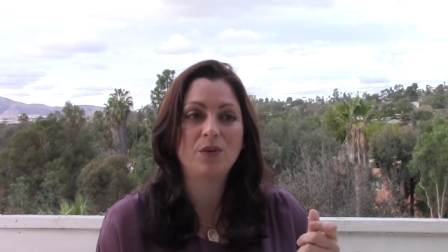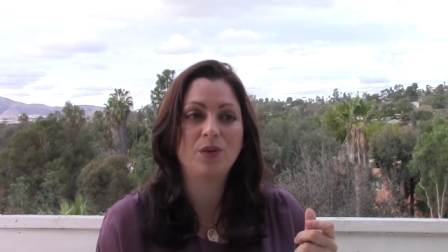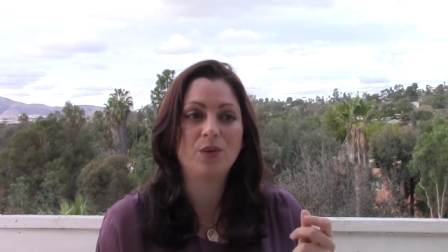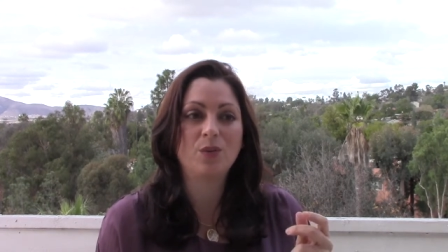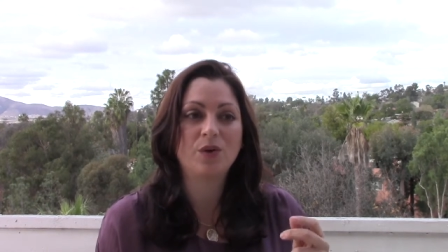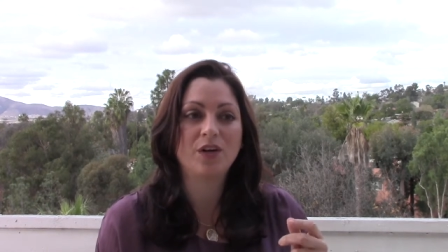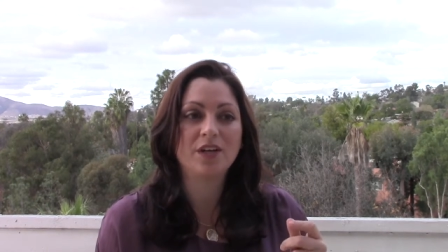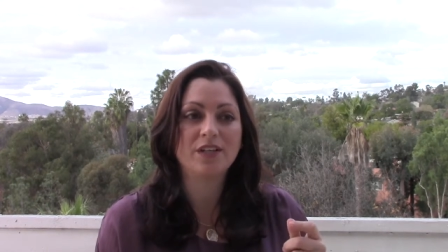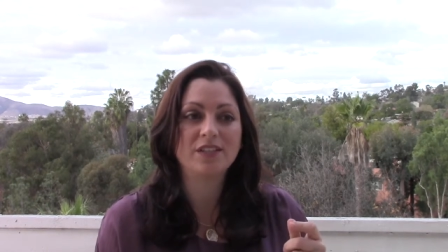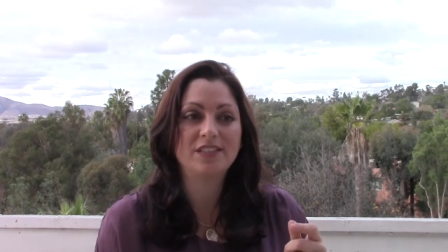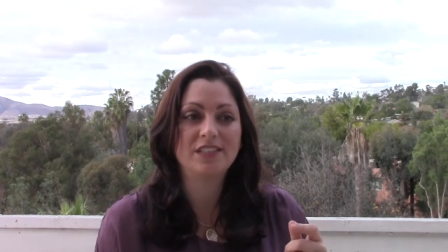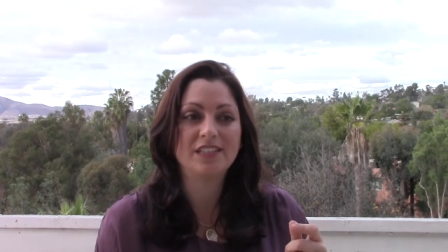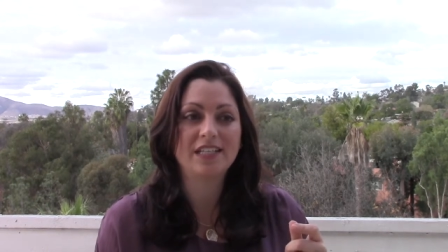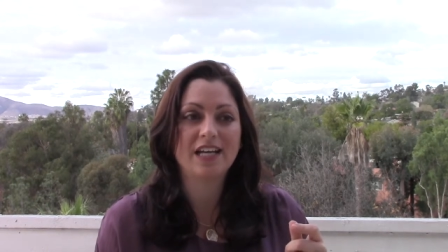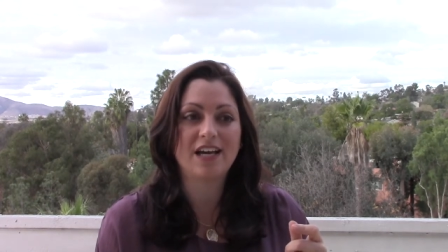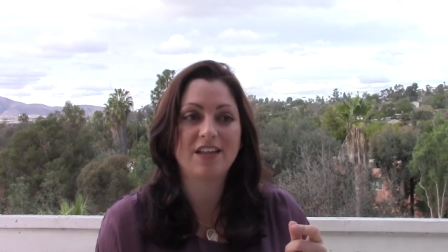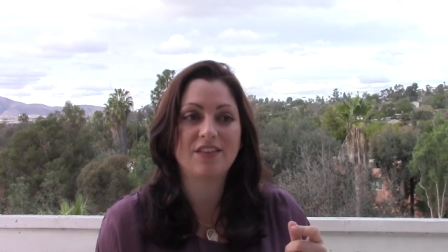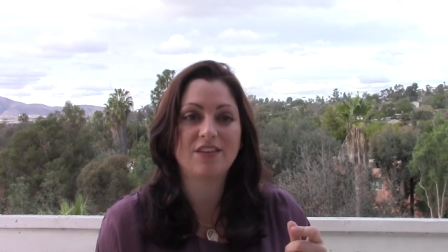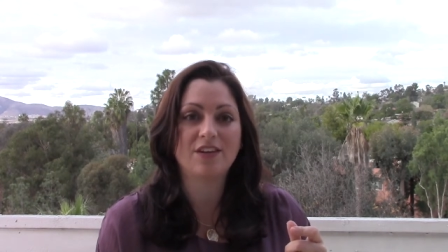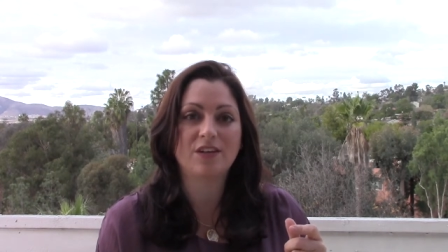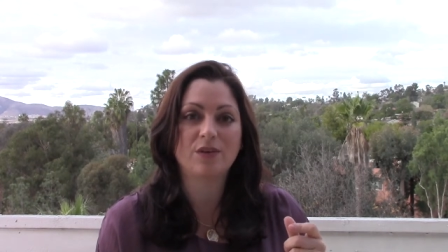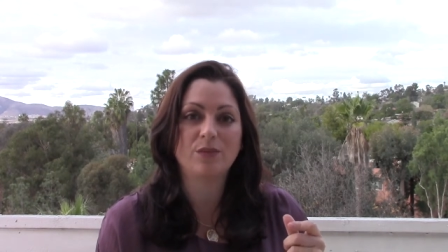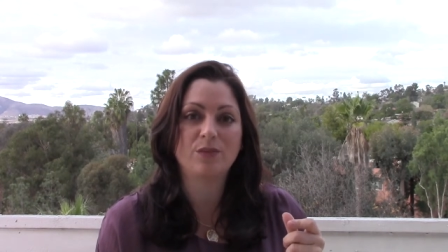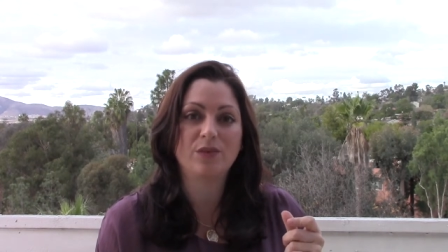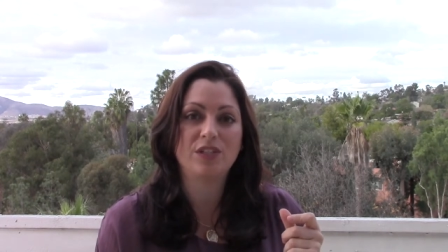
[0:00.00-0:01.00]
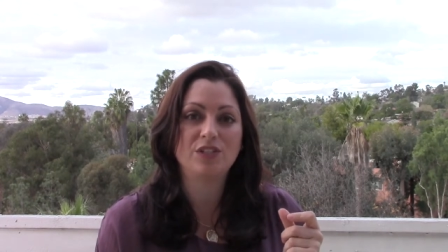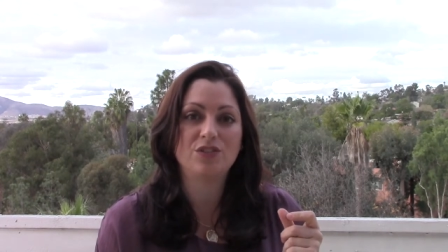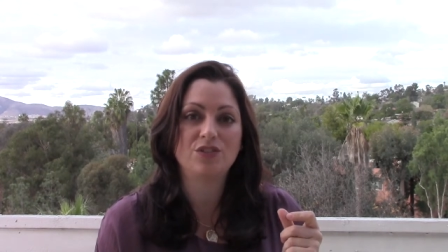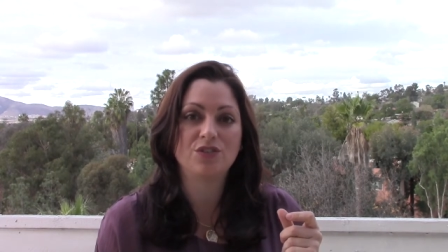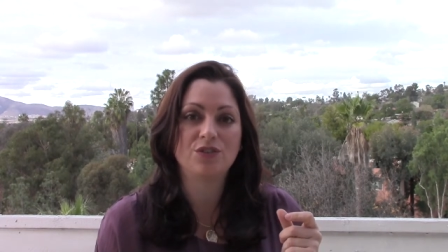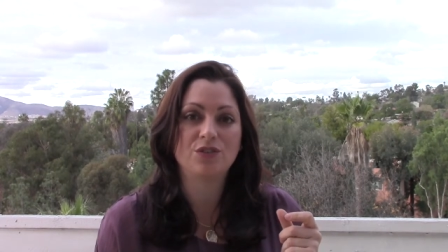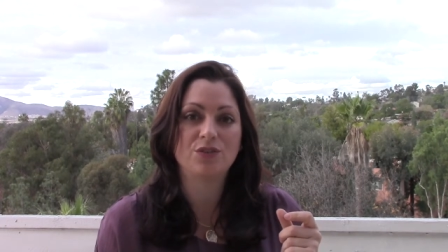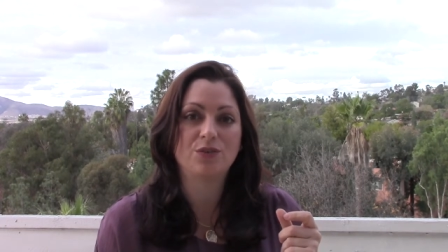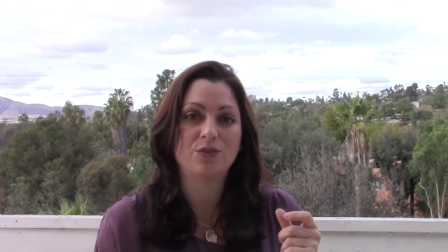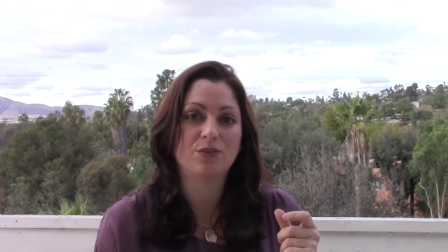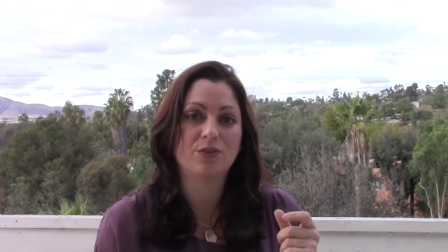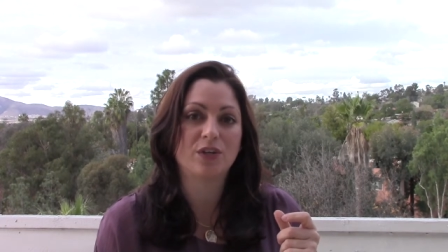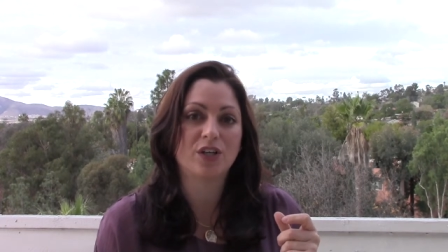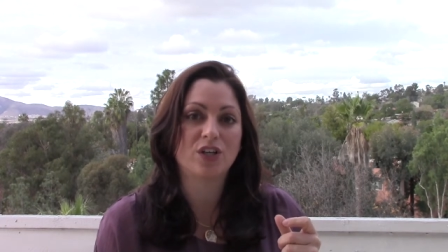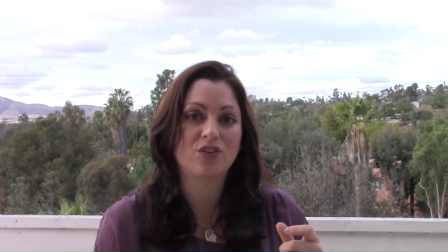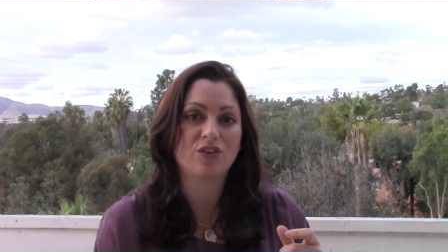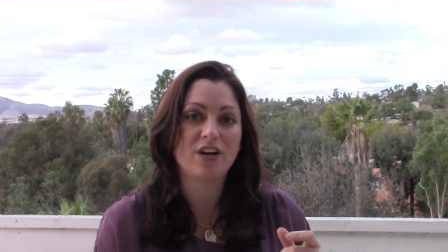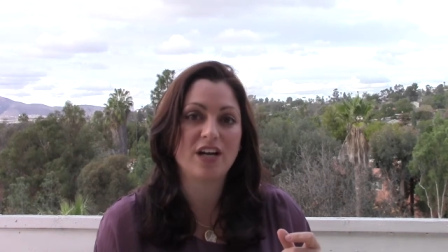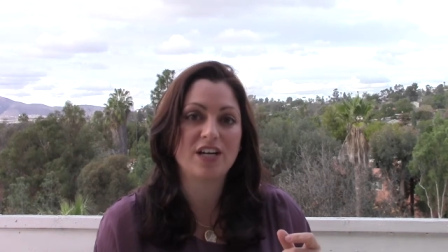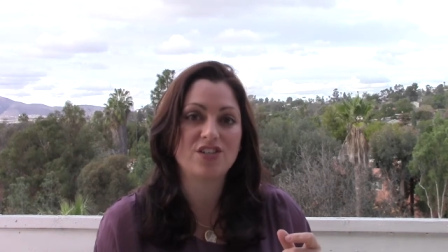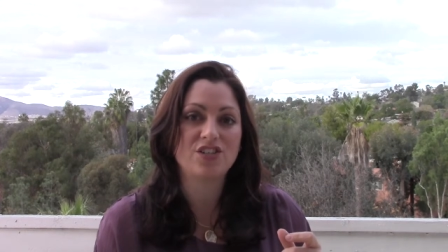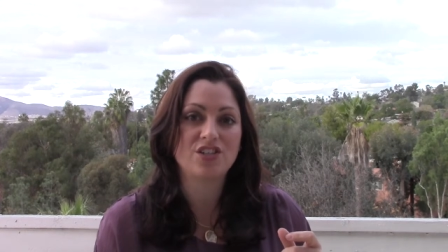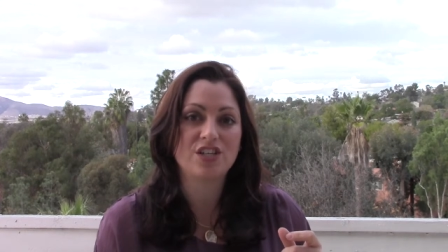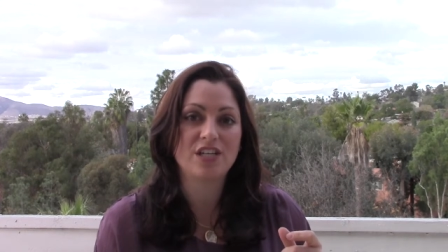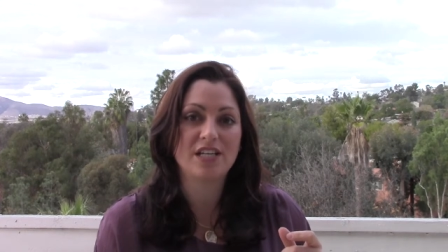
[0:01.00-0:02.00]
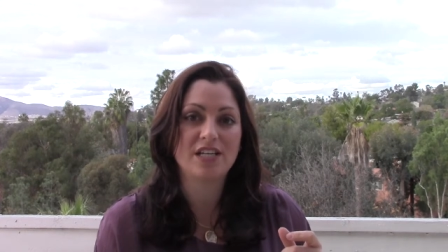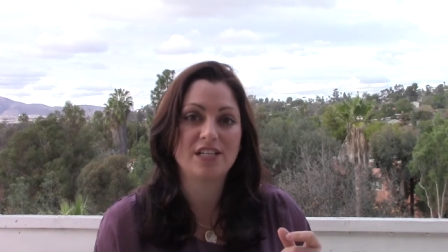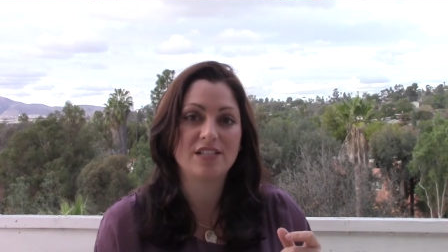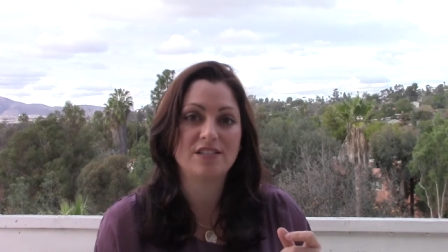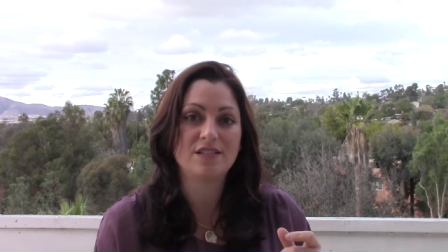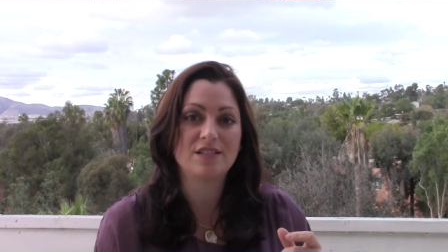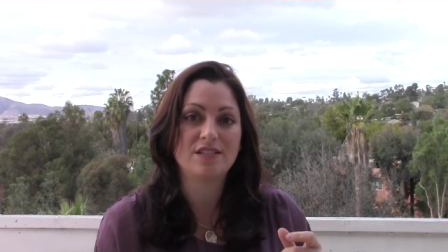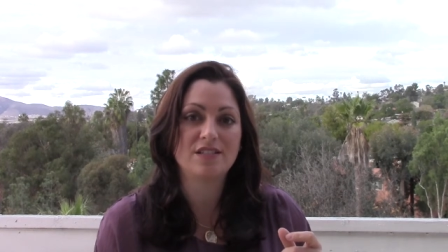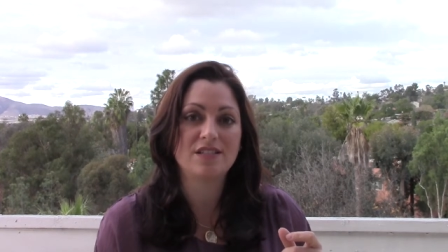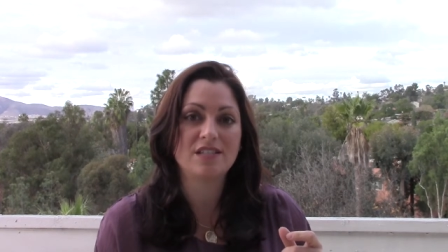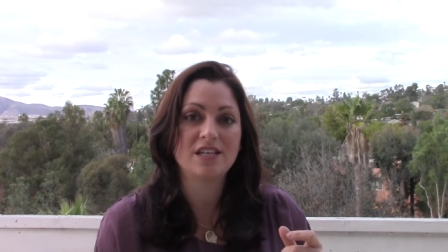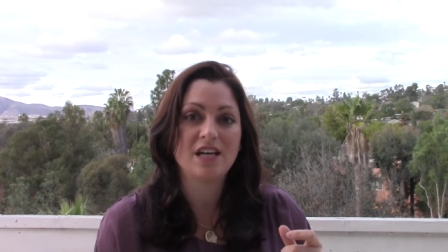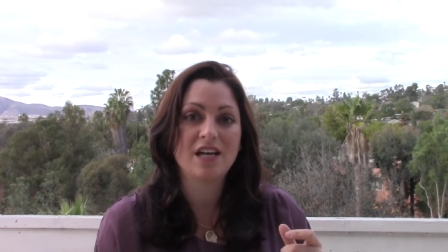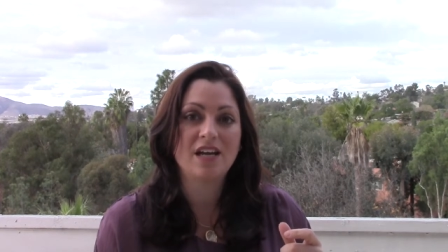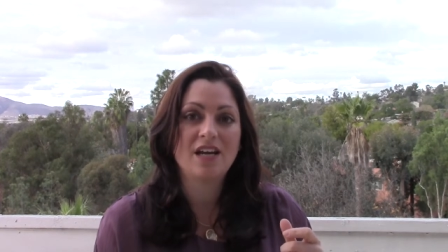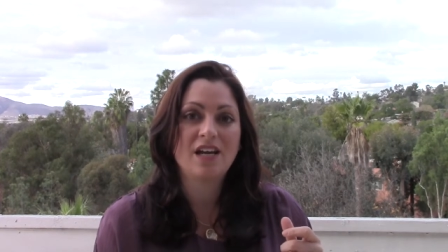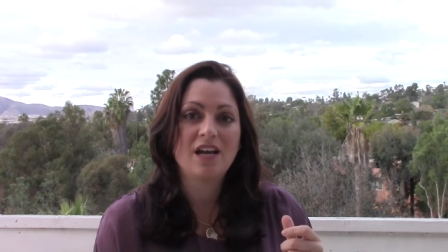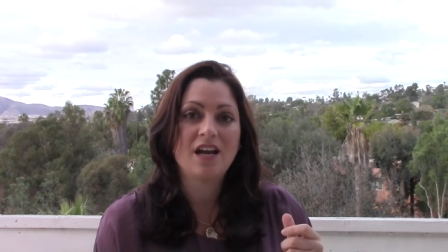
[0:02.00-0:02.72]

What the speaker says: work together and we do regressions,